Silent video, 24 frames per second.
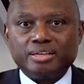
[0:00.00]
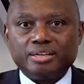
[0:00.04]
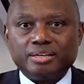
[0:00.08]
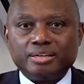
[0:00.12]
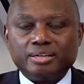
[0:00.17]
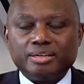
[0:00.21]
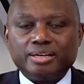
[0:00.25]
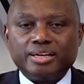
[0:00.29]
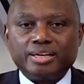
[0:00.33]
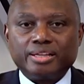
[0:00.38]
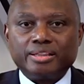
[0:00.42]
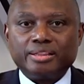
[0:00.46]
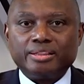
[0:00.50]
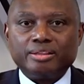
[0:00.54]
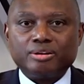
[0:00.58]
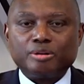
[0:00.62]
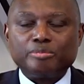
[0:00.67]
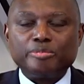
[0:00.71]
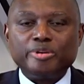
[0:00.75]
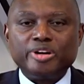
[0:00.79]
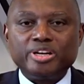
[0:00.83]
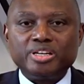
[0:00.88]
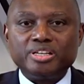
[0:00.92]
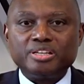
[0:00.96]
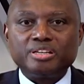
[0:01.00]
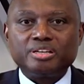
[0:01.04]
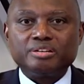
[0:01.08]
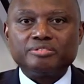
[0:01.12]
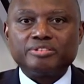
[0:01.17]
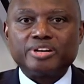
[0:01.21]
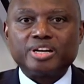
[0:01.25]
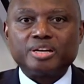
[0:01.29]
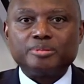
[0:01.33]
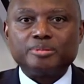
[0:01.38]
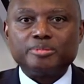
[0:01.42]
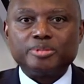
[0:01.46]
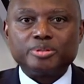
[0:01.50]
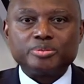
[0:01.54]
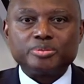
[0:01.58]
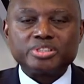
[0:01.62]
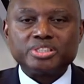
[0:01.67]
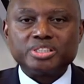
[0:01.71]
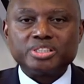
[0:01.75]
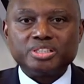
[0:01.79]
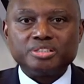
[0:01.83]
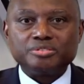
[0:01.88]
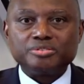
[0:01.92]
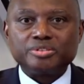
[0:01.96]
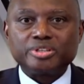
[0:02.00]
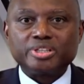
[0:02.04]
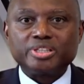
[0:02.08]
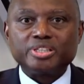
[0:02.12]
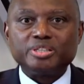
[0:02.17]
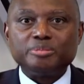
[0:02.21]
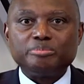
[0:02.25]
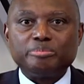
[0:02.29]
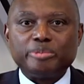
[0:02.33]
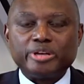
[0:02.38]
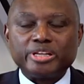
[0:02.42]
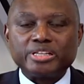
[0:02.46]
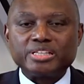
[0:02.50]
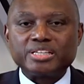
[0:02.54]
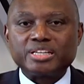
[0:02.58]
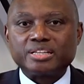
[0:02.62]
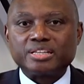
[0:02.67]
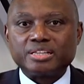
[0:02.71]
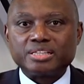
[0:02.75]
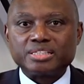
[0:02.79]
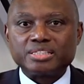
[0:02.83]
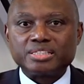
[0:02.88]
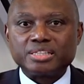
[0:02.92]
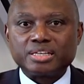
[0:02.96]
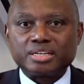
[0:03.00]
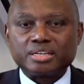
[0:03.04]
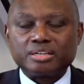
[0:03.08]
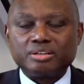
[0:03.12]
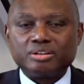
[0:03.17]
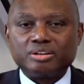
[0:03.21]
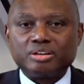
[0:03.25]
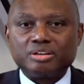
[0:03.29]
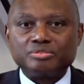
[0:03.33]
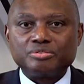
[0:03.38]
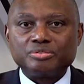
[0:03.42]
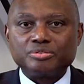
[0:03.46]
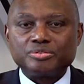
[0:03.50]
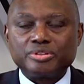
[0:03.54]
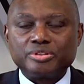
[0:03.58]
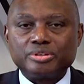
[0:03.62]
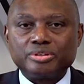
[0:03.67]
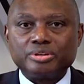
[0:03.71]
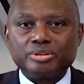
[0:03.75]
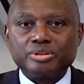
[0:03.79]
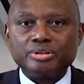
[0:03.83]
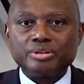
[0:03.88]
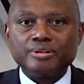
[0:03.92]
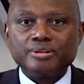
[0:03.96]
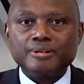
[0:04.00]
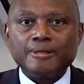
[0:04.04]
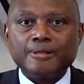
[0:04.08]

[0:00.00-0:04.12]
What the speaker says: The operating environment was significantly better than the second half of the year.